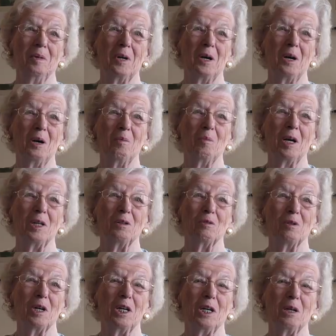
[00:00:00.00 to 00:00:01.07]
All my
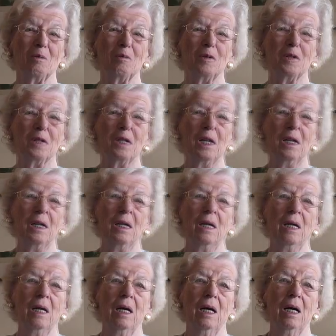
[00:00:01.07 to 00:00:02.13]
training was done.
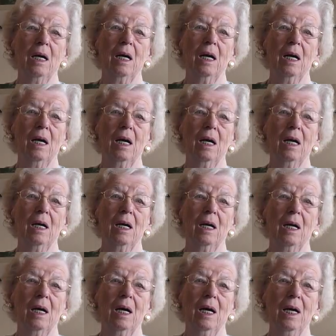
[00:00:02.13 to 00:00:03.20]

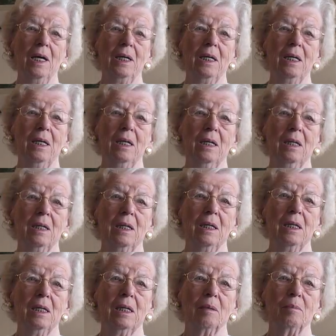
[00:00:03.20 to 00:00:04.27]
I
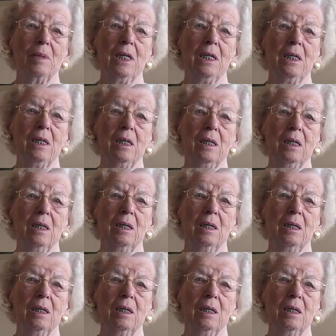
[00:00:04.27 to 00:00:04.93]
didn't meet